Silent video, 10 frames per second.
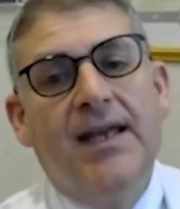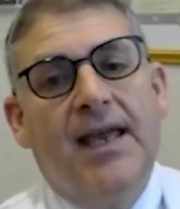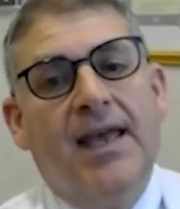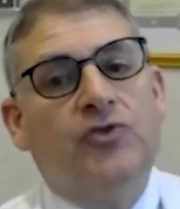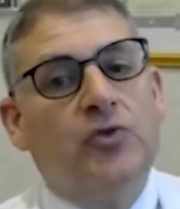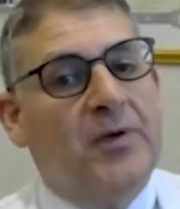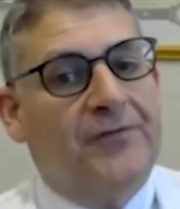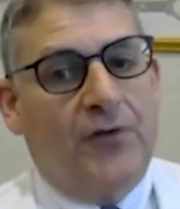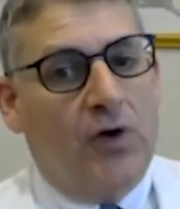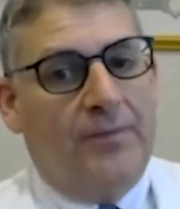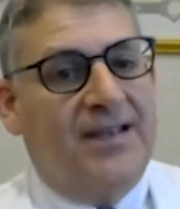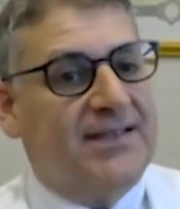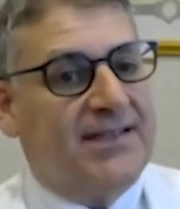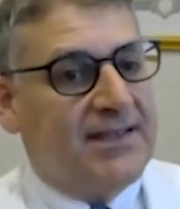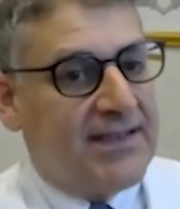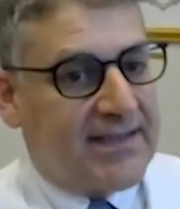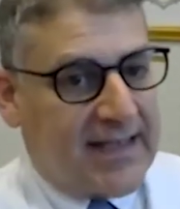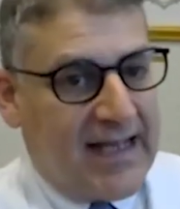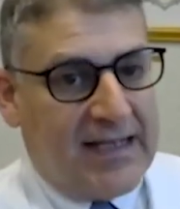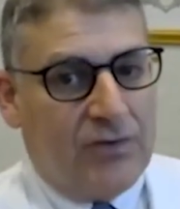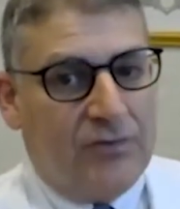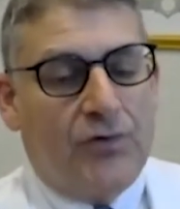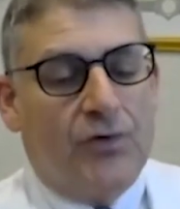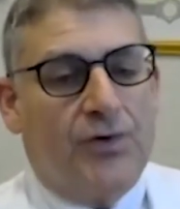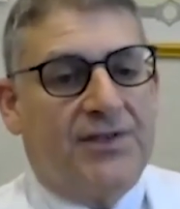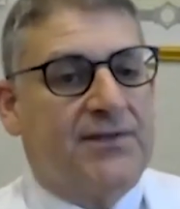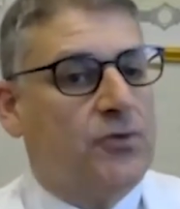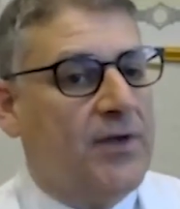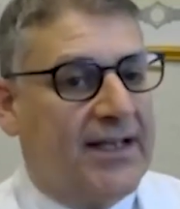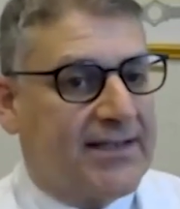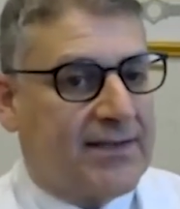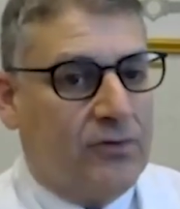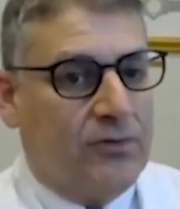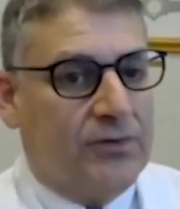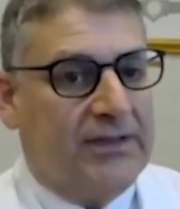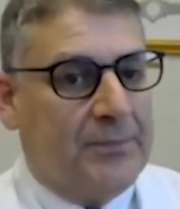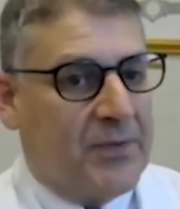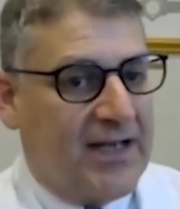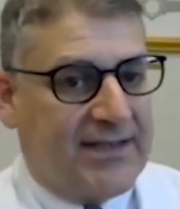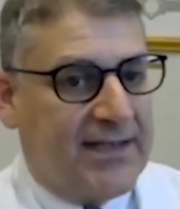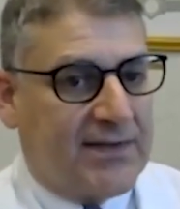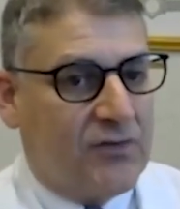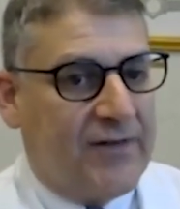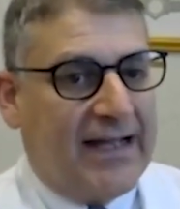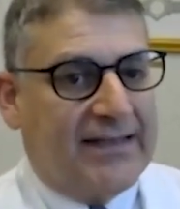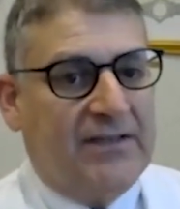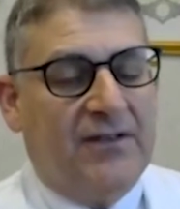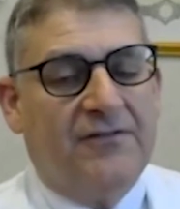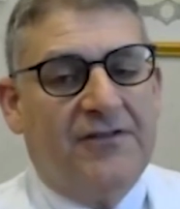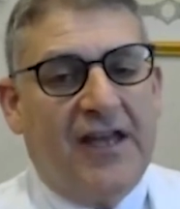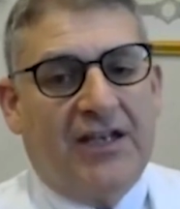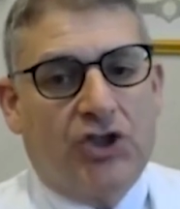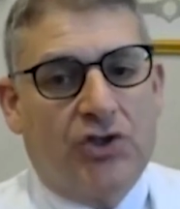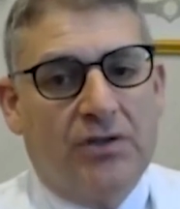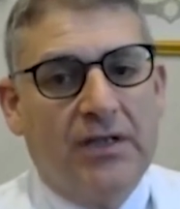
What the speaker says: and to perform a CT scan, of course, to exclude the presence of active infection,